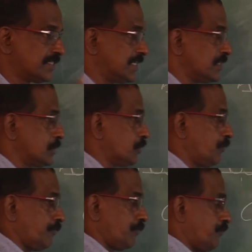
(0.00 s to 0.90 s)
sizes
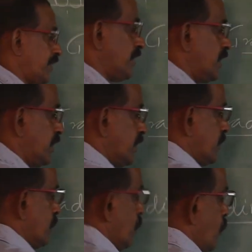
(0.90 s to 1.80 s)
of fine
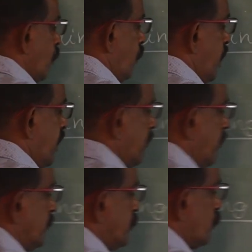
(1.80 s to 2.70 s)
aggregate, 1
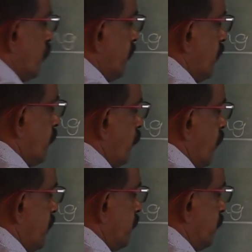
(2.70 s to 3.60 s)
mm, 2 mm,
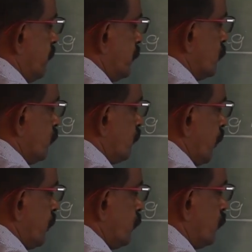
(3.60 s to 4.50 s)
1,
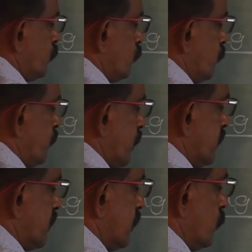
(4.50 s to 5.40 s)
2.2,
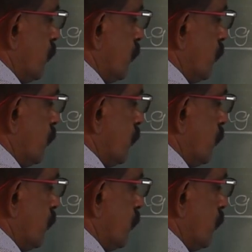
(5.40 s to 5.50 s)
2.3,